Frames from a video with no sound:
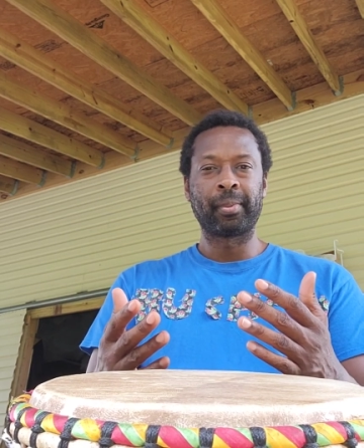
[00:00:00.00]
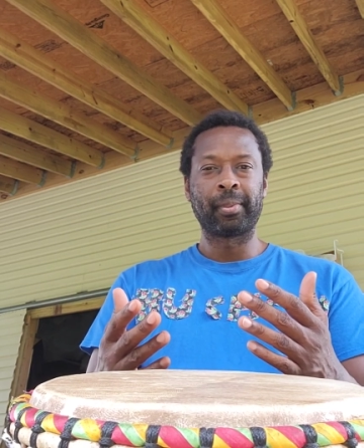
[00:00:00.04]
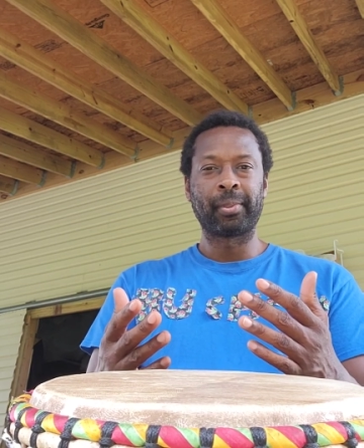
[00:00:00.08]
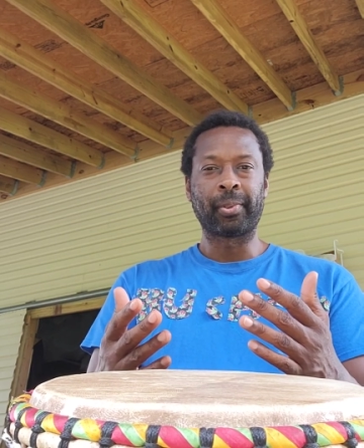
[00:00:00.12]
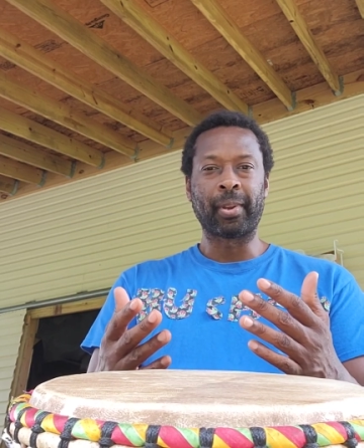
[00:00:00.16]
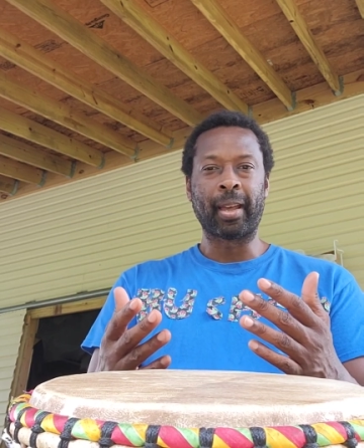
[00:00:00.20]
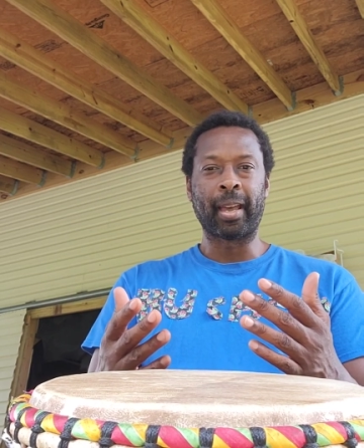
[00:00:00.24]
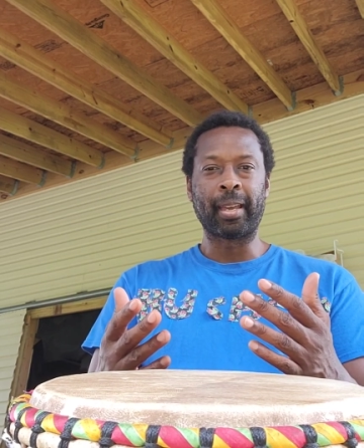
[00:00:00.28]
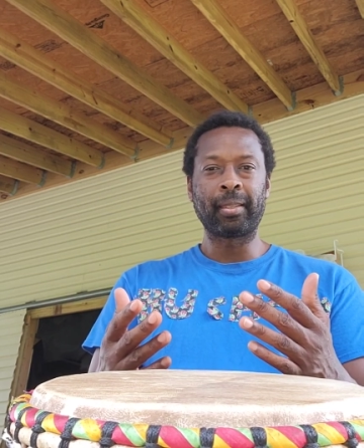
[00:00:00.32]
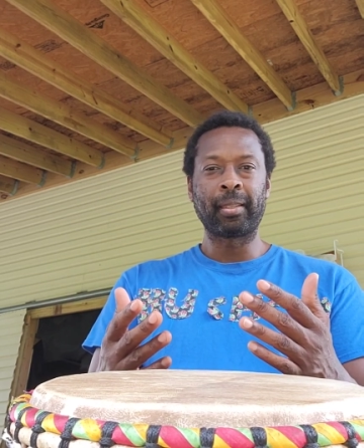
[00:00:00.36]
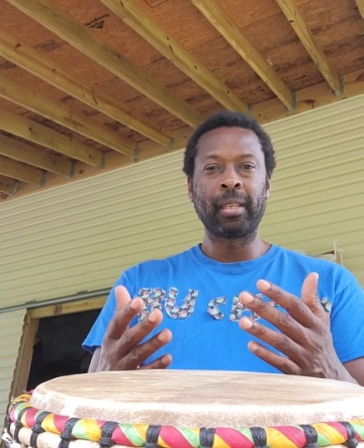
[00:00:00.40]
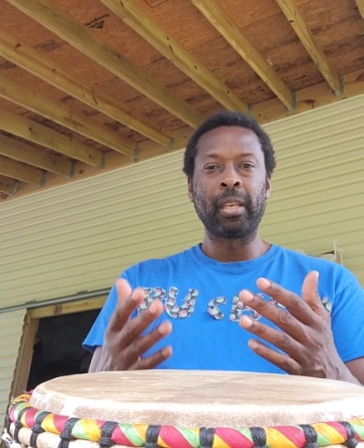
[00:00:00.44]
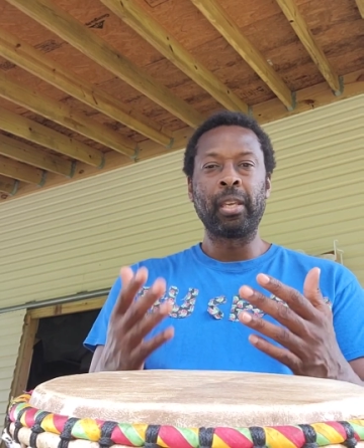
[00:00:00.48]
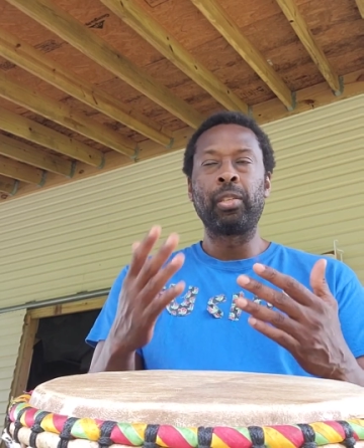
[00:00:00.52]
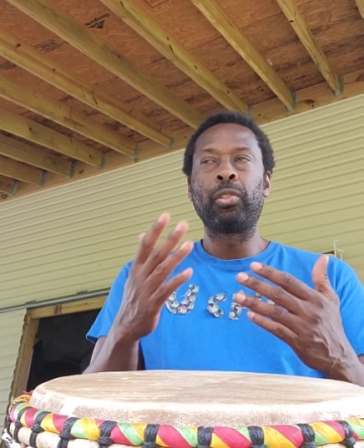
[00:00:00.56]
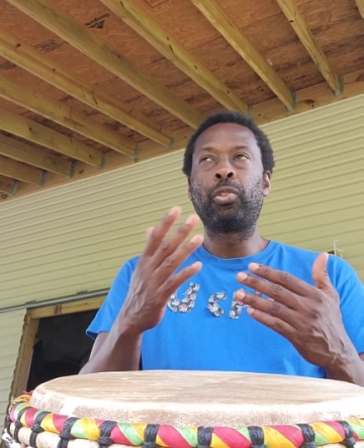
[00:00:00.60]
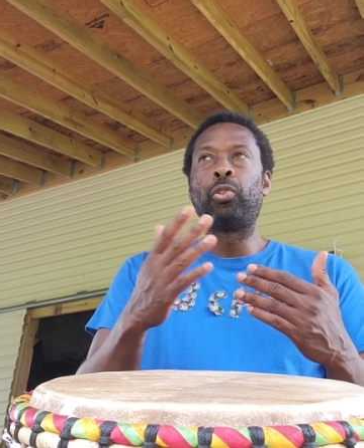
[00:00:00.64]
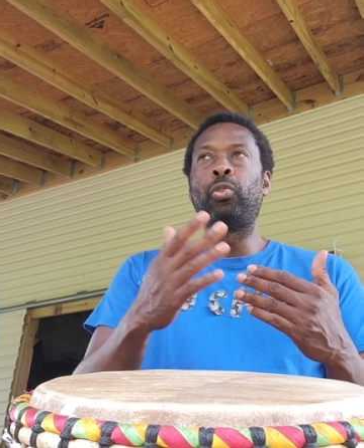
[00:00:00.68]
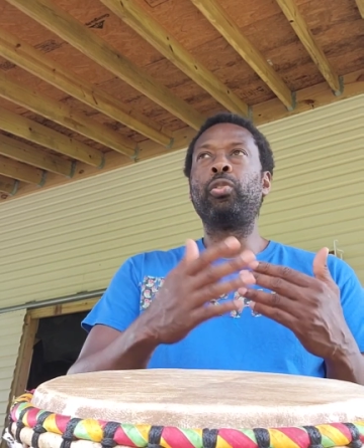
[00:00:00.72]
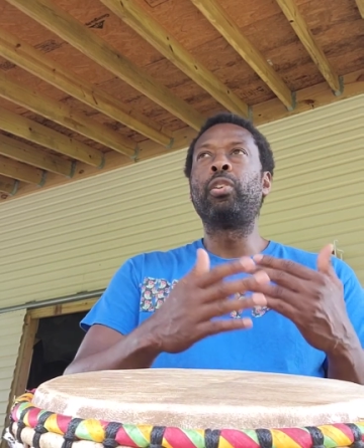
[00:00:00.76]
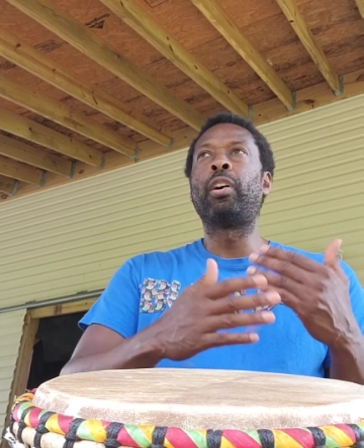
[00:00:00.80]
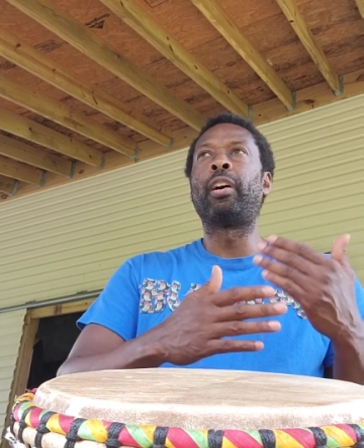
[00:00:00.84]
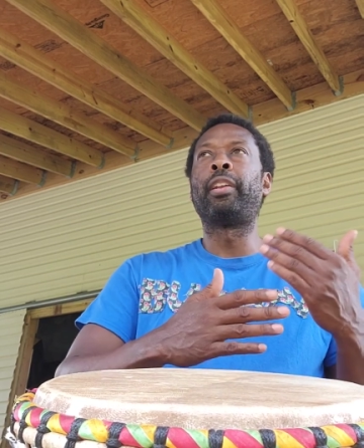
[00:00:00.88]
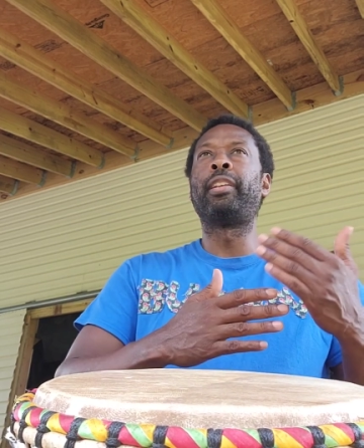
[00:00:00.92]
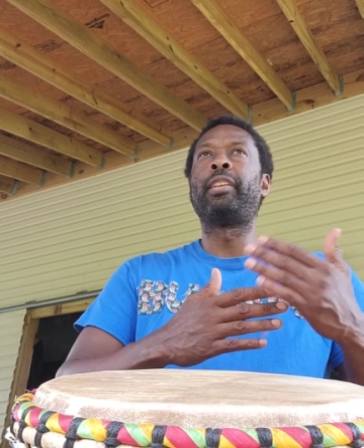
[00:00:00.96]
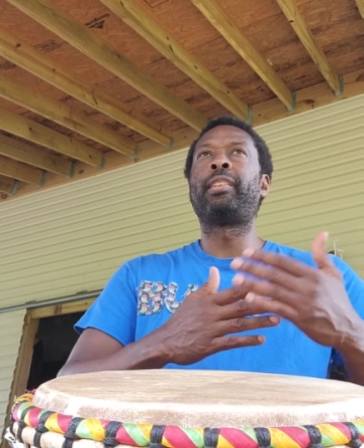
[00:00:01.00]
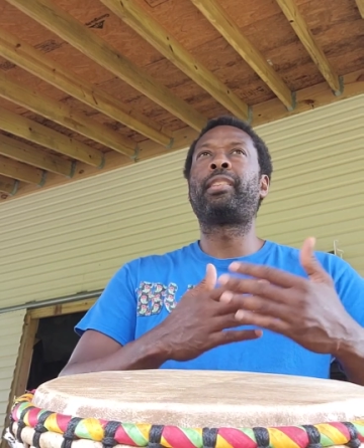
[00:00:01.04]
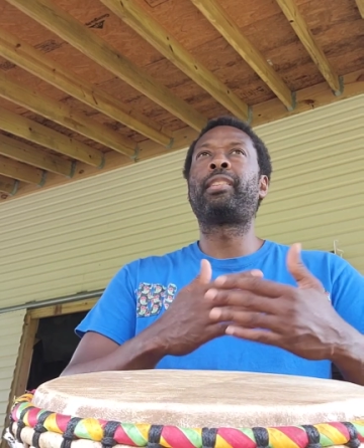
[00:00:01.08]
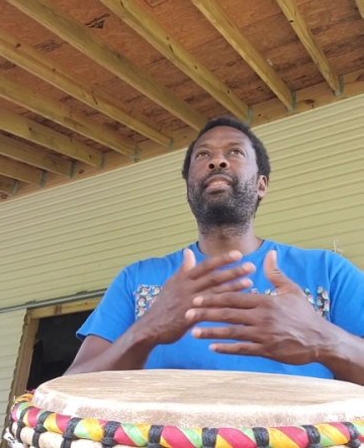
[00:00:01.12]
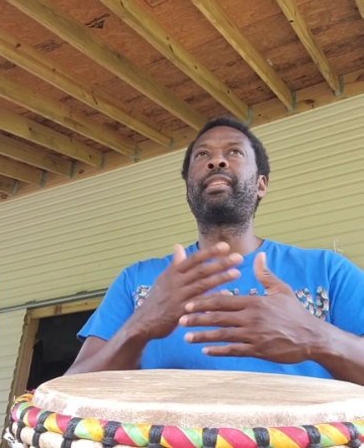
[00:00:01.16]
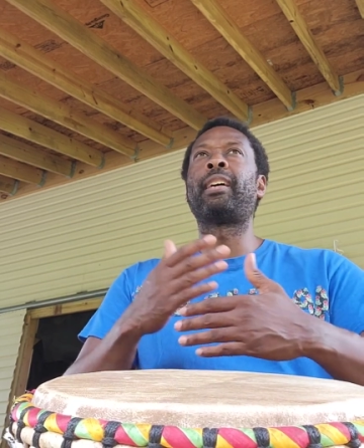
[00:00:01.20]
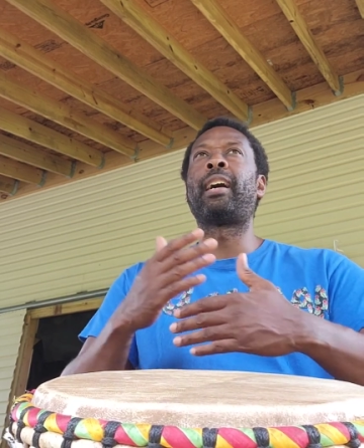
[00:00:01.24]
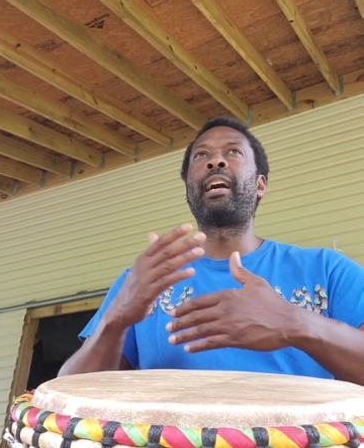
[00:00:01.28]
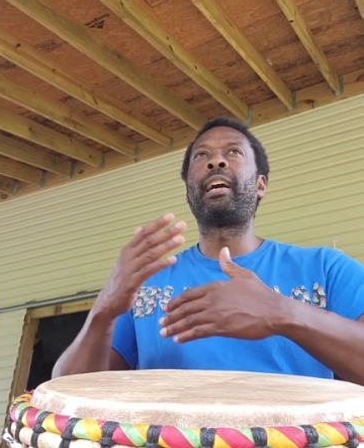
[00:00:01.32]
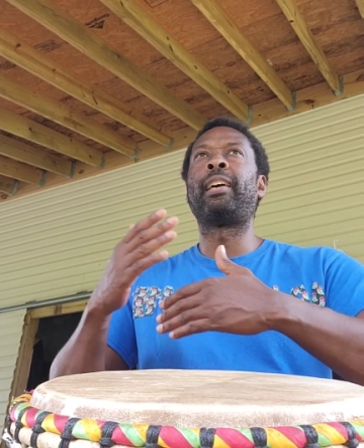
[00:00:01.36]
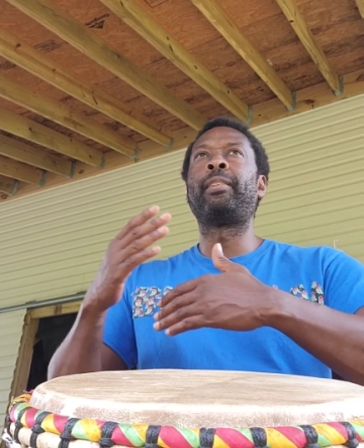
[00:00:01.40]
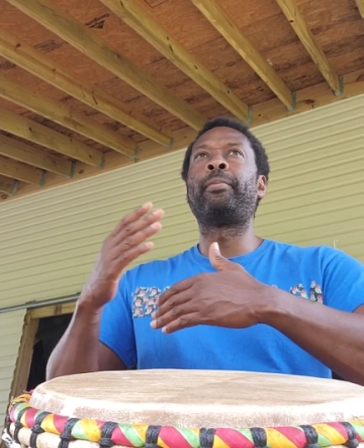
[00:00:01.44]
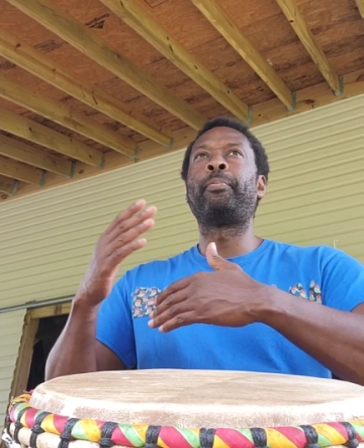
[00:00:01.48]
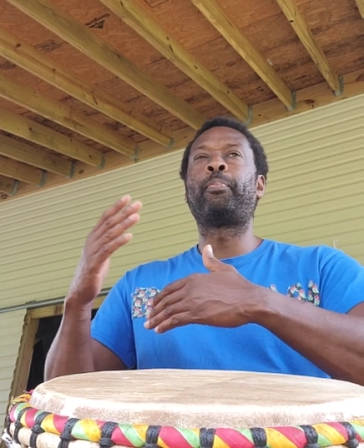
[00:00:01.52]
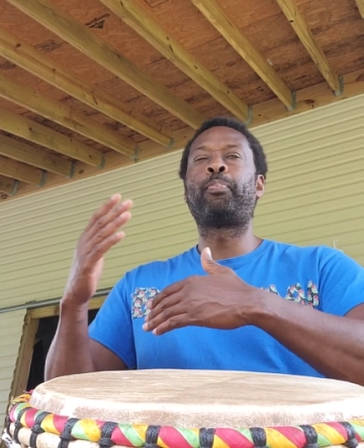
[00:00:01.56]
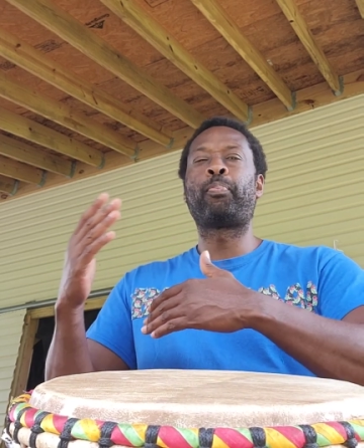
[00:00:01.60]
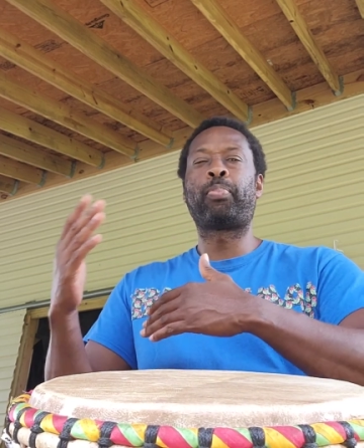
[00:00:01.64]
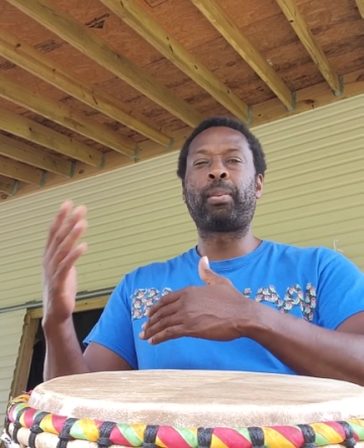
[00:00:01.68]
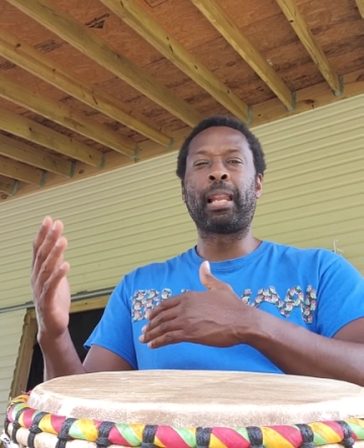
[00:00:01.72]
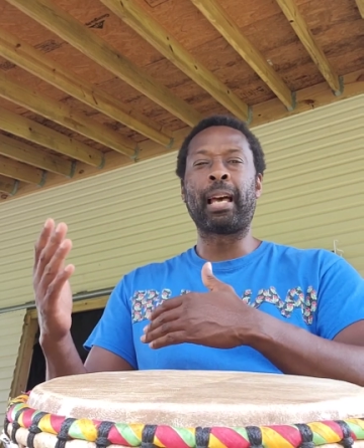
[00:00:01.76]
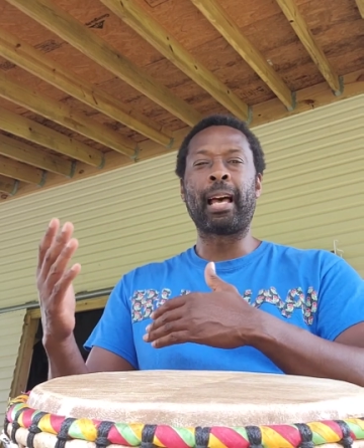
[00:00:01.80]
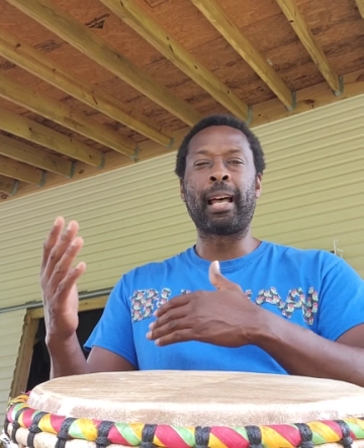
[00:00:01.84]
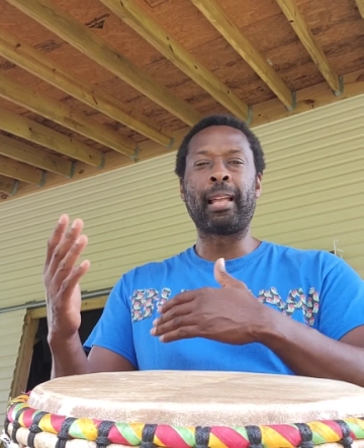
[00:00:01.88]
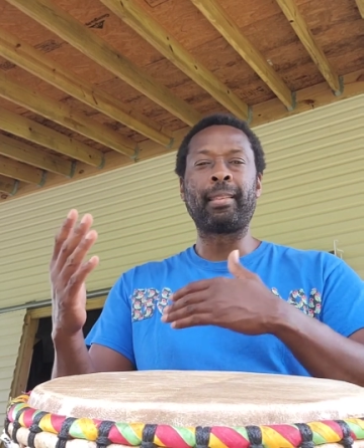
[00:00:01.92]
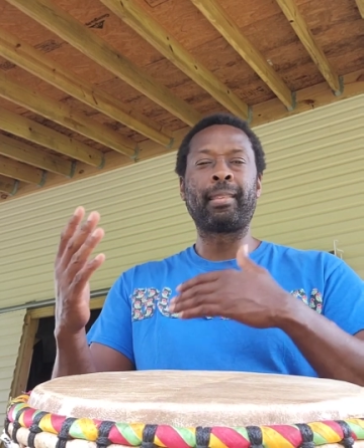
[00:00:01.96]
Right? Do you understand
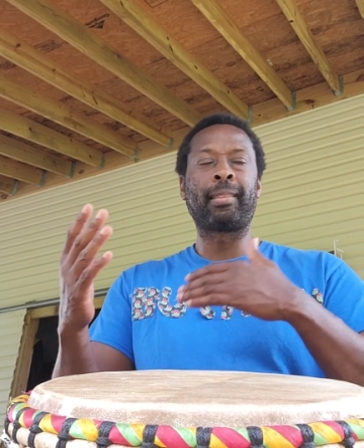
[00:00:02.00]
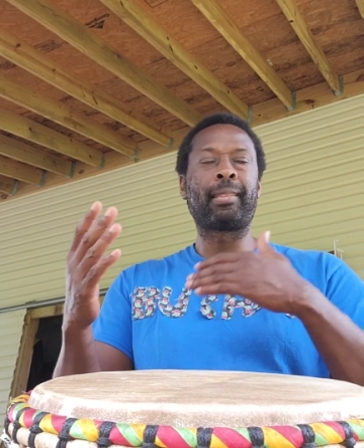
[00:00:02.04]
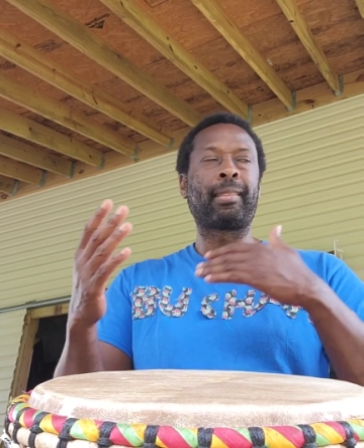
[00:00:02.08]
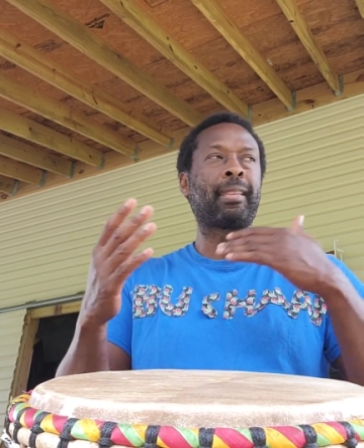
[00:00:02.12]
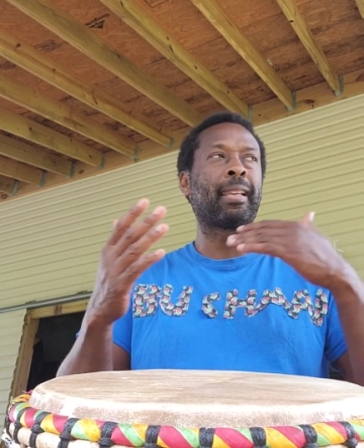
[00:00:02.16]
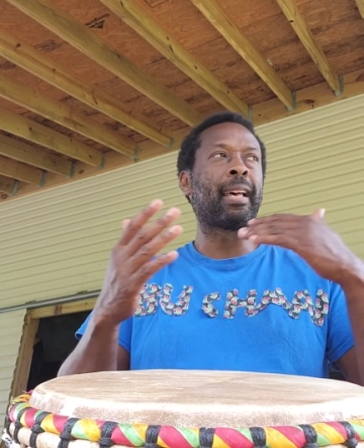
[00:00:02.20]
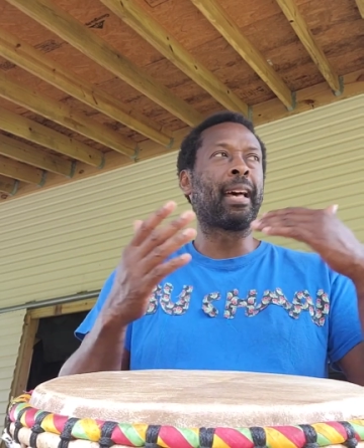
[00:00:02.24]
plants,